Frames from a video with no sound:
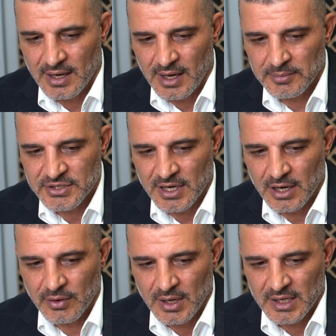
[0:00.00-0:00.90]
So
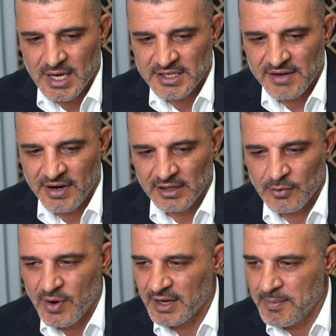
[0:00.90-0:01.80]
yeah, definitely
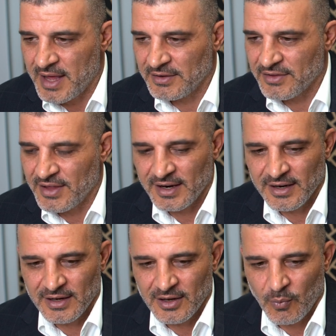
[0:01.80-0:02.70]
recommend that
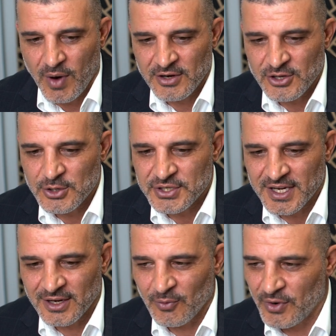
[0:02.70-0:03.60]
when
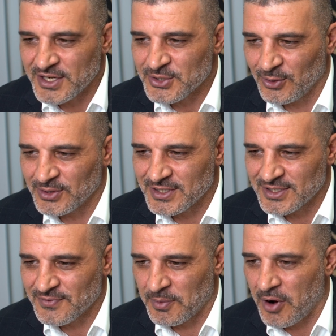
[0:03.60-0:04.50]
using resources
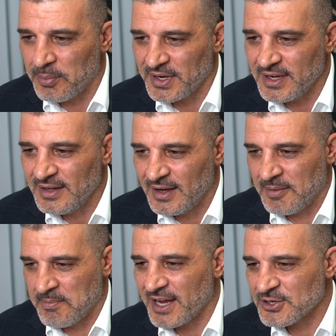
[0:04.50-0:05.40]
for property,
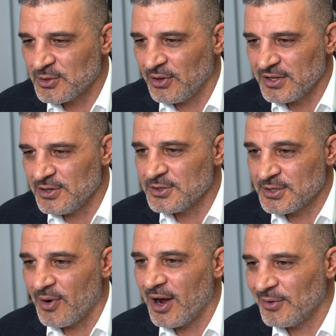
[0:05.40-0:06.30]
make sure that you use the
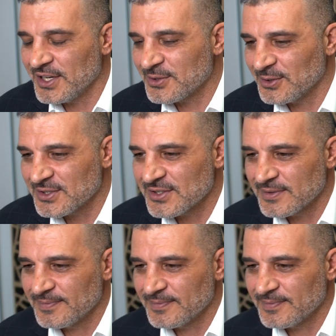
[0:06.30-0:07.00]
right resources.